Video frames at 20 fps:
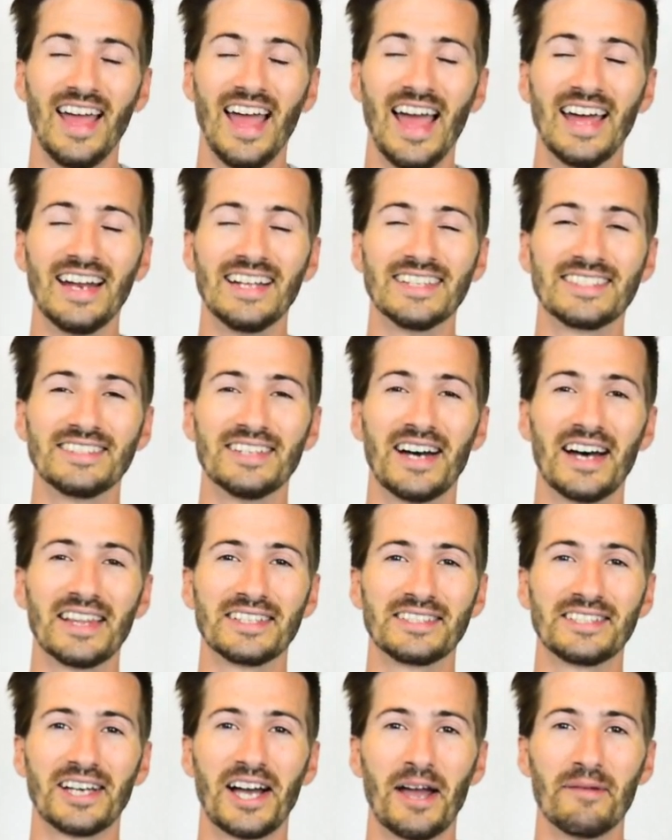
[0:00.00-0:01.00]
And it's not
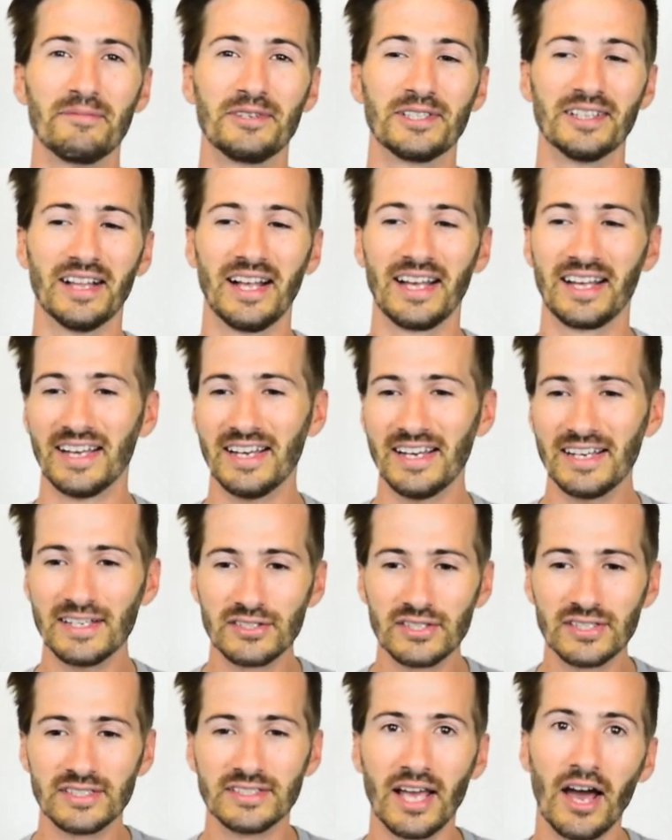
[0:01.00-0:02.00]
the time to like
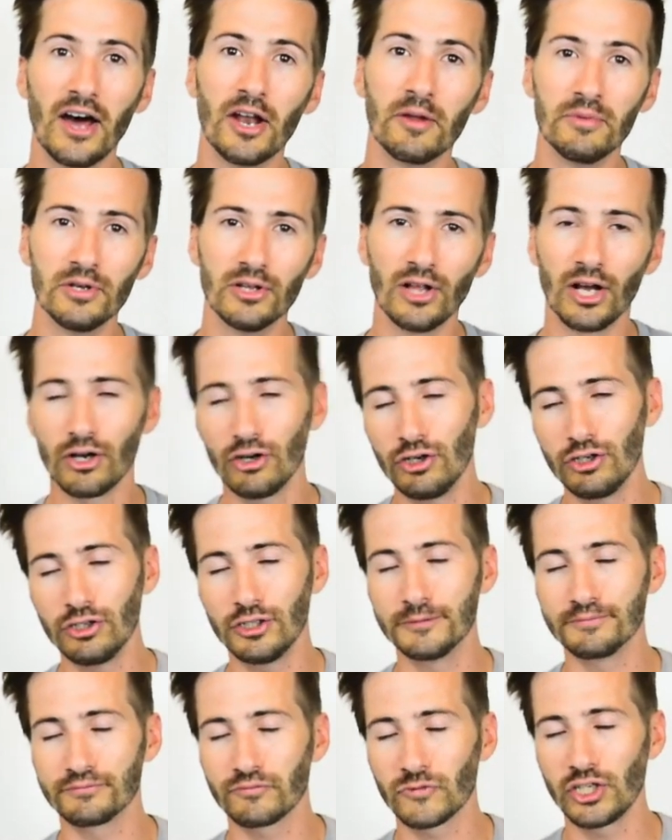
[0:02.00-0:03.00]
sit down and be like,
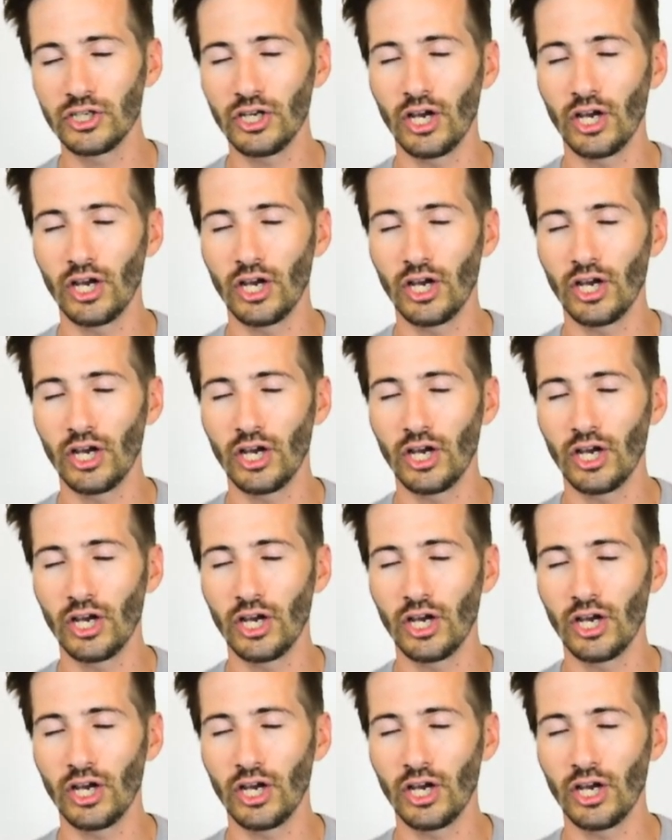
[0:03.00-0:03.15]
oh,